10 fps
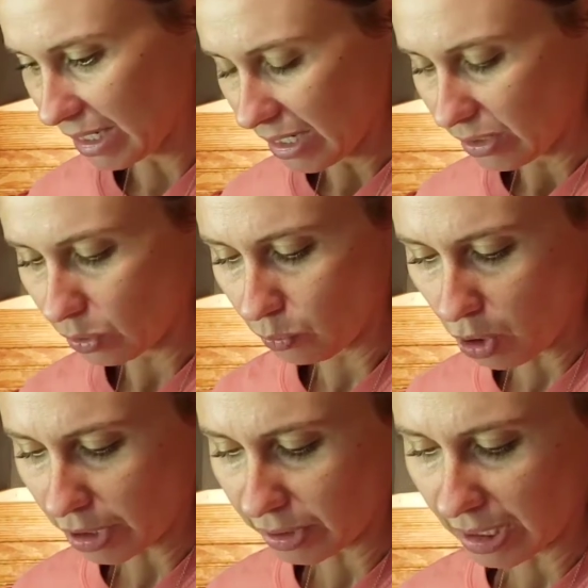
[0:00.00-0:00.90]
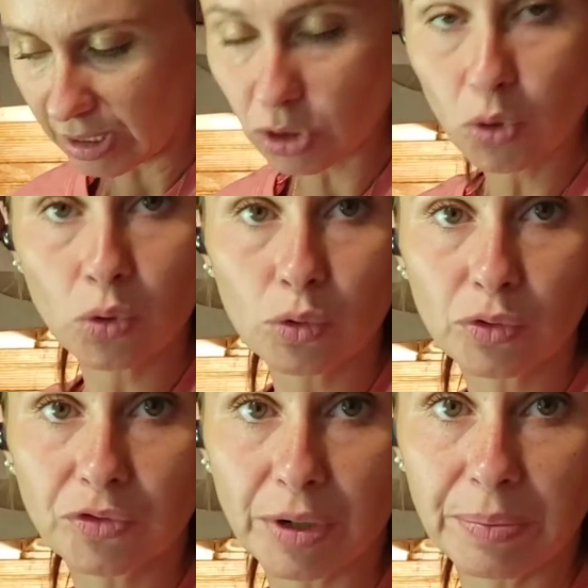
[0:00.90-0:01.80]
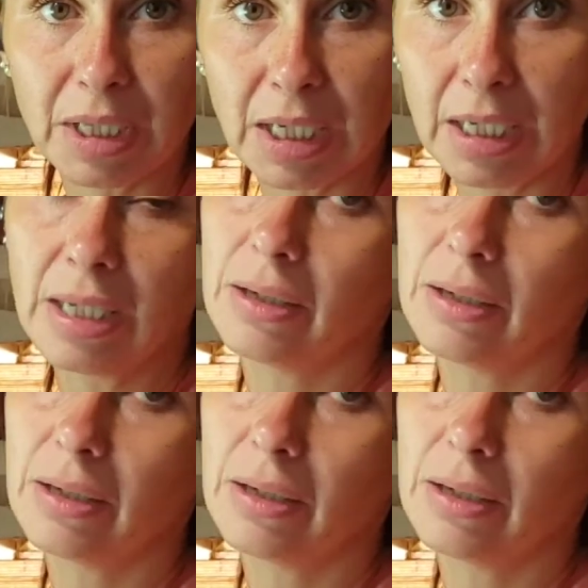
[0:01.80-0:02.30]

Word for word: the water that is cooled from the,